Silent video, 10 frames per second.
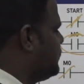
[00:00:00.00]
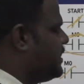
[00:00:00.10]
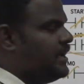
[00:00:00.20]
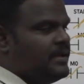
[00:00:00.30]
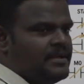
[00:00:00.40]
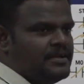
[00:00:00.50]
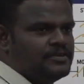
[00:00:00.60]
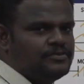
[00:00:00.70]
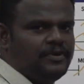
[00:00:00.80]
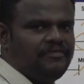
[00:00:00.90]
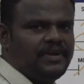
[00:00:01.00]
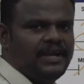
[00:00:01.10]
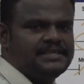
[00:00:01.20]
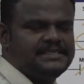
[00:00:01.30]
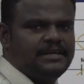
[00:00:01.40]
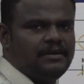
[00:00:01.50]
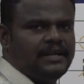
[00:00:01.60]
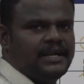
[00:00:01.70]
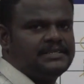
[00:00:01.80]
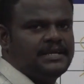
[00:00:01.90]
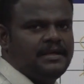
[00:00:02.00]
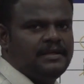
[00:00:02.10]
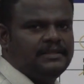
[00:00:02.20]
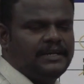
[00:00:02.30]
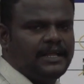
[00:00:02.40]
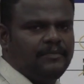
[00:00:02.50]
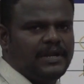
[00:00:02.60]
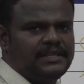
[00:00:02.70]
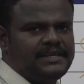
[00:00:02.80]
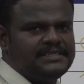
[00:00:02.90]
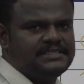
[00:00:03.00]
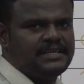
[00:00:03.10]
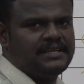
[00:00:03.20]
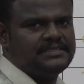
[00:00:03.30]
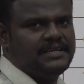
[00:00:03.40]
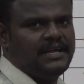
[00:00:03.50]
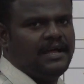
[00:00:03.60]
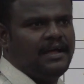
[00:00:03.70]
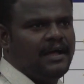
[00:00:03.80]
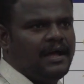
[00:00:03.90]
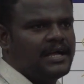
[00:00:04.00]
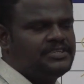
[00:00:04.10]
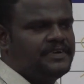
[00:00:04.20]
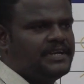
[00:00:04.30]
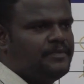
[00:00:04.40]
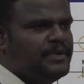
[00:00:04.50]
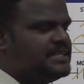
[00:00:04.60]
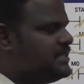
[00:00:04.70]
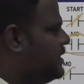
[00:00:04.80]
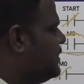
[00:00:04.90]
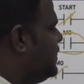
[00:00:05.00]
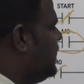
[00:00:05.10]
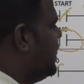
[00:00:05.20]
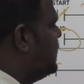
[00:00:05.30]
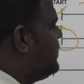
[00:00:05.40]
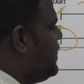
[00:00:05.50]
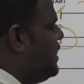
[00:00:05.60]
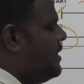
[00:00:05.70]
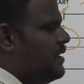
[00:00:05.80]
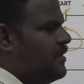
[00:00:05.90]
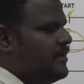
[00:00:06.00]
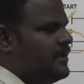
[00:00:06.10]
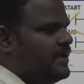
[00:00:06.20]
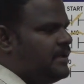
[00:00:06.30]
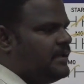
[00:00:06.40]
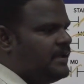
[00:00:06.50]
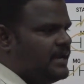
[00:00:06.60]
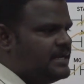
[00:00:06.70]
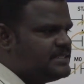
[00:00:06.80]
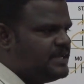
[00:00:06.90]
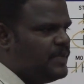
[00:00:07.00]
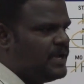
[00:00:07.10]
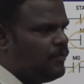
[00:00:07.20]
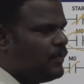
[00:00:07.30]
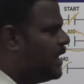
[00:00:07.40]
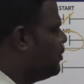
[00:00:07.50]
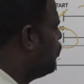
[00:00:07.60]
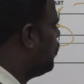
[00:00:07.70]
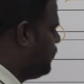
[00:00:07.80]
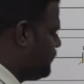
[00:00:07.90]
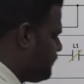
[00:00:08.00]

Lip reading: Okay, so if NC contacts, that time L3 sensor is activated means that NC become NO.